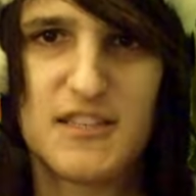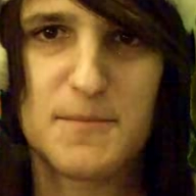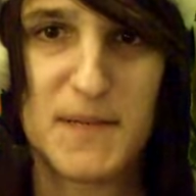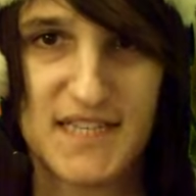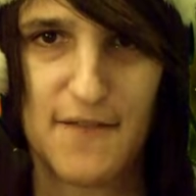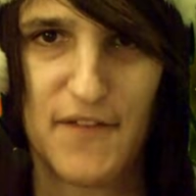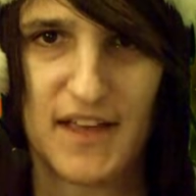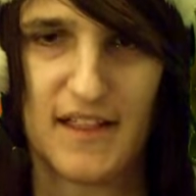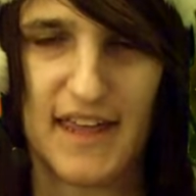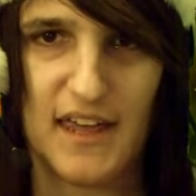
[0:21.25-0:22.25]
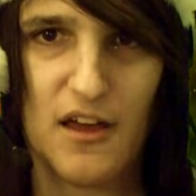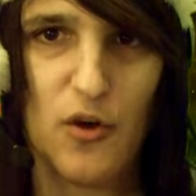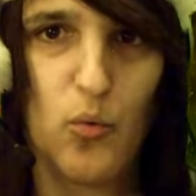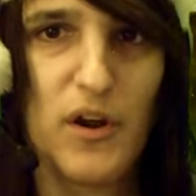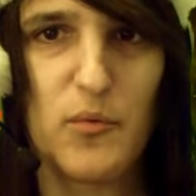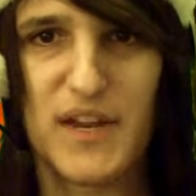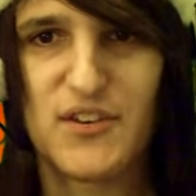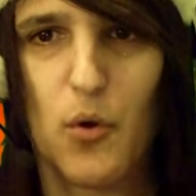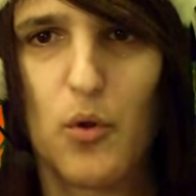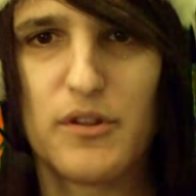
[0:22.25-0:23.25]
Specifically, what are we
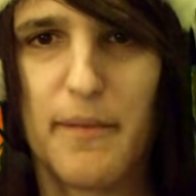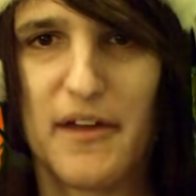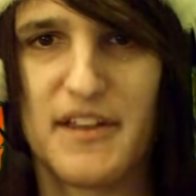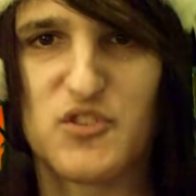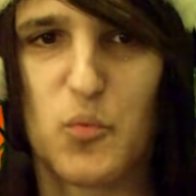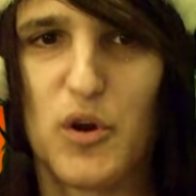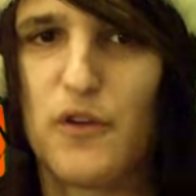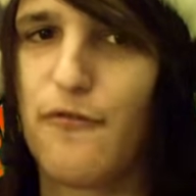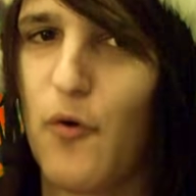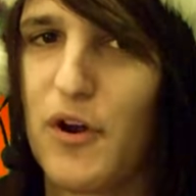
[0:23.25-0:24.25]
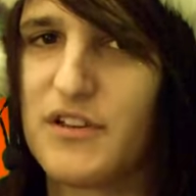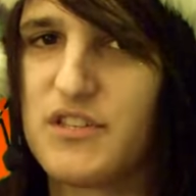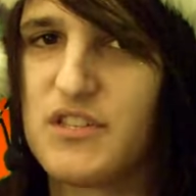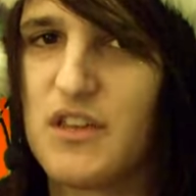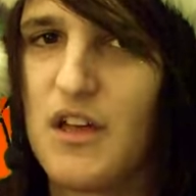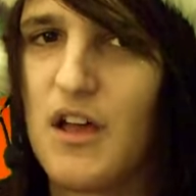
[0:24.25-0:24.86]
told about his workforce?